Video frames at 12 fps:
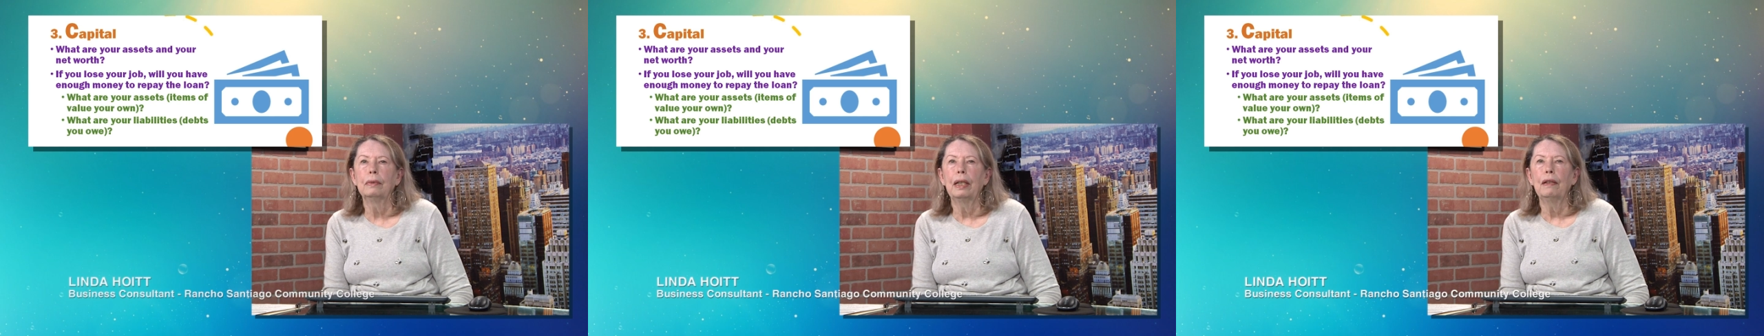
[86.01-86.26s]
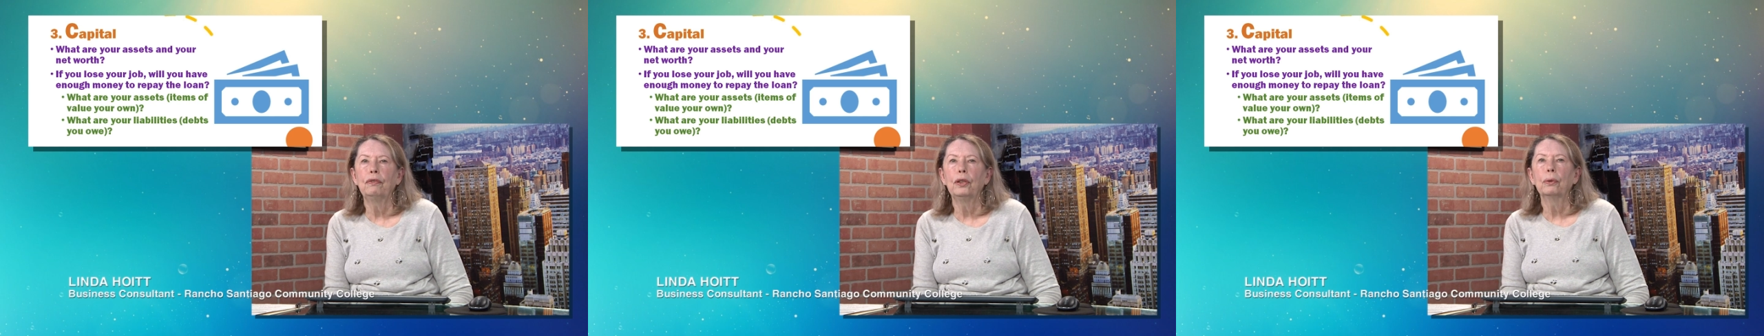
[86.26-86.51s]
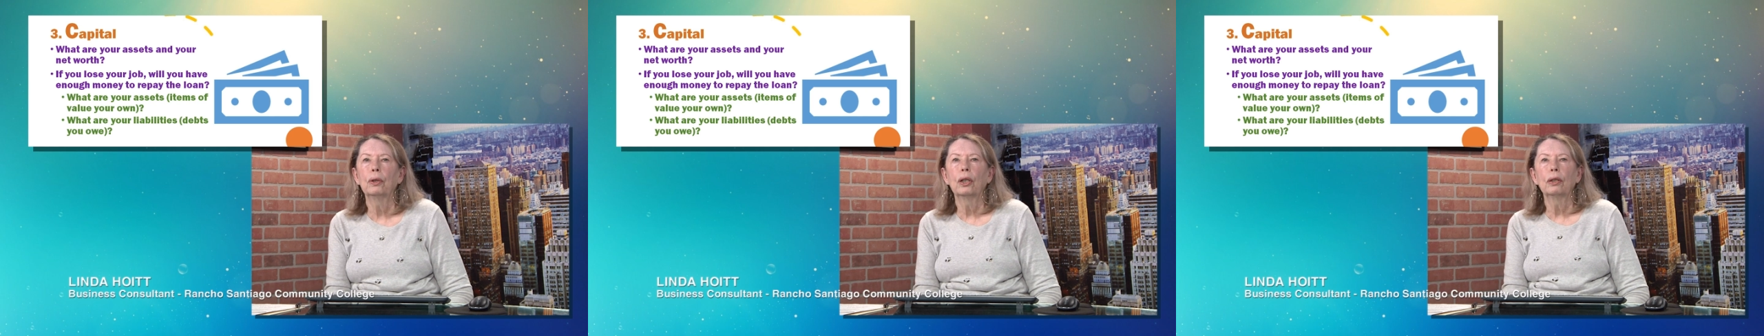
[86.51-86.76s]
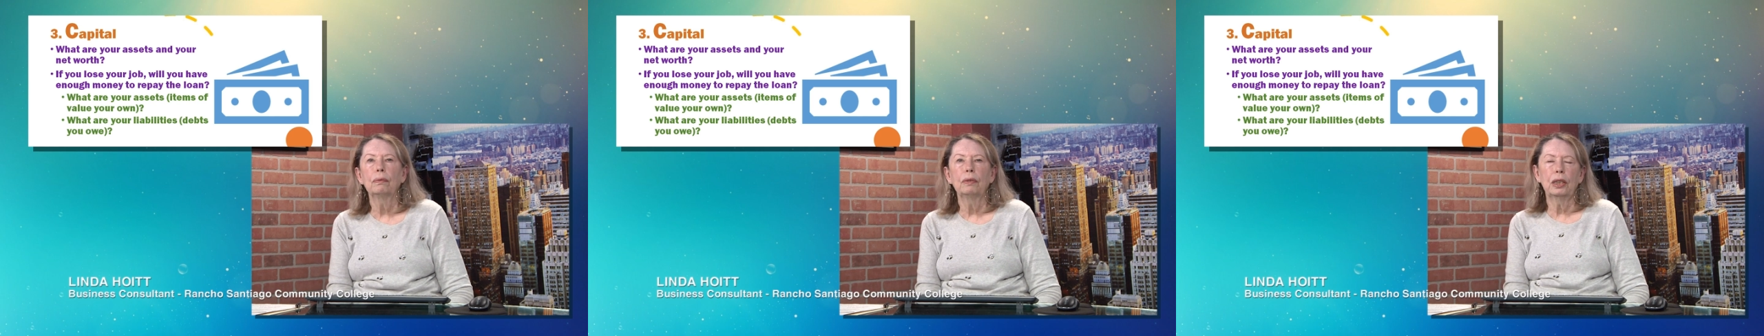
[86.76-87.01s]
if you
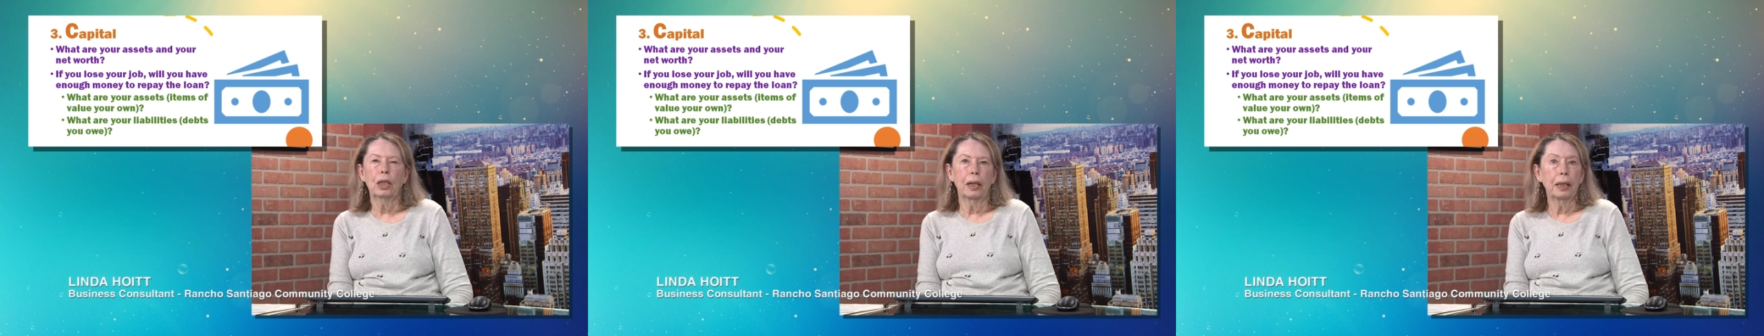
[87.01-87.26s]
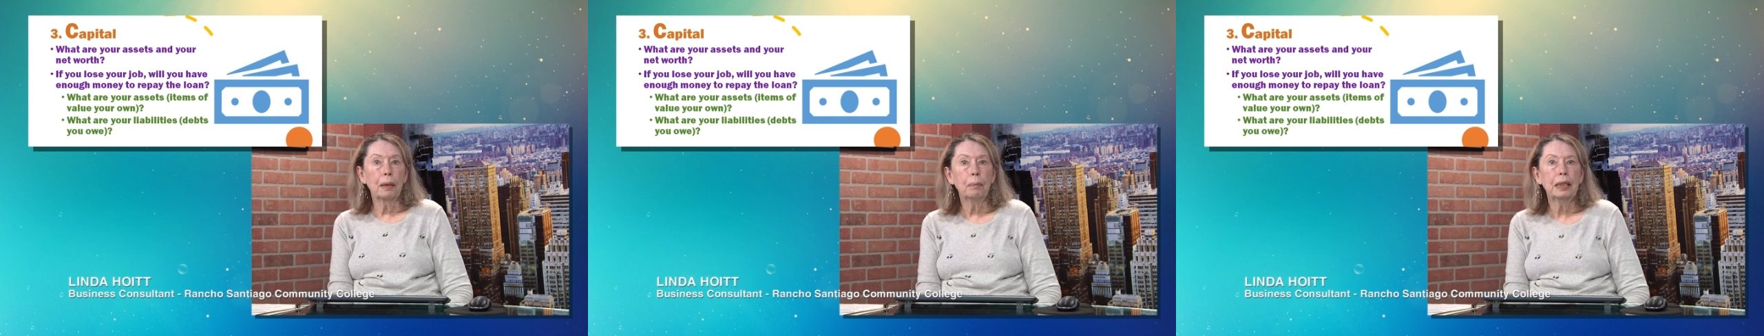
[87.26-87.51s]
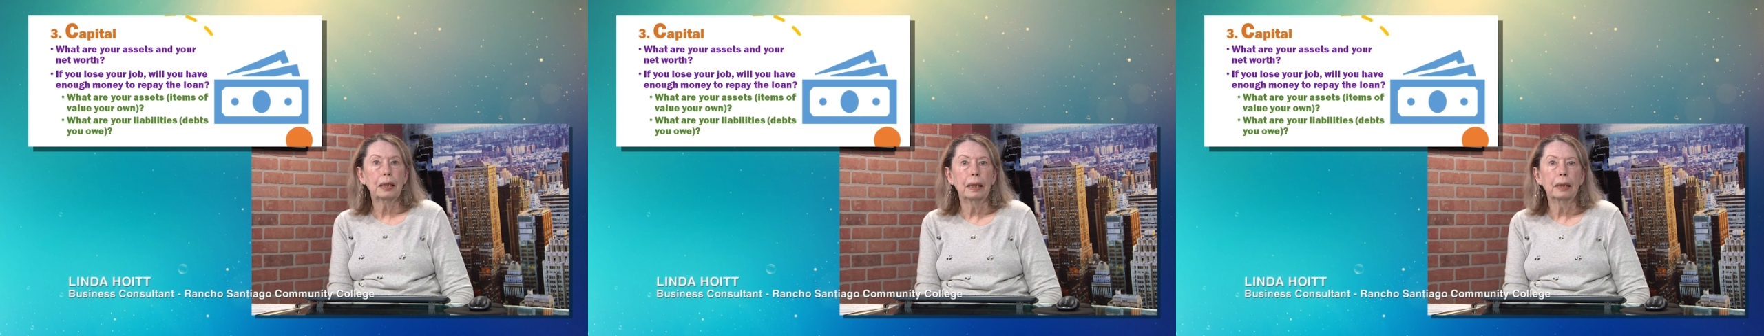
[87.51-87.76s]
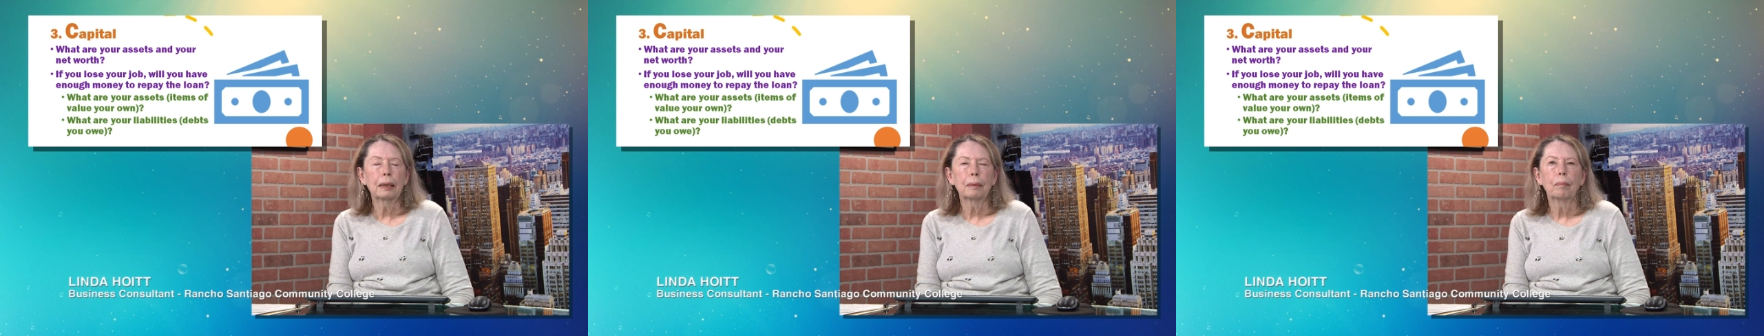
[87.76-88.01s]
were starting a
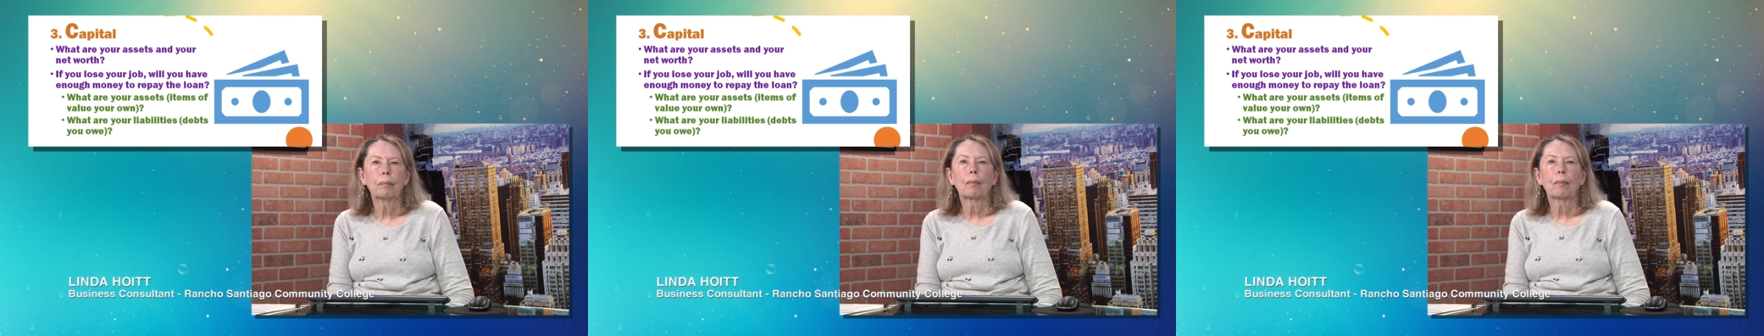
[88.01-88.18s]
business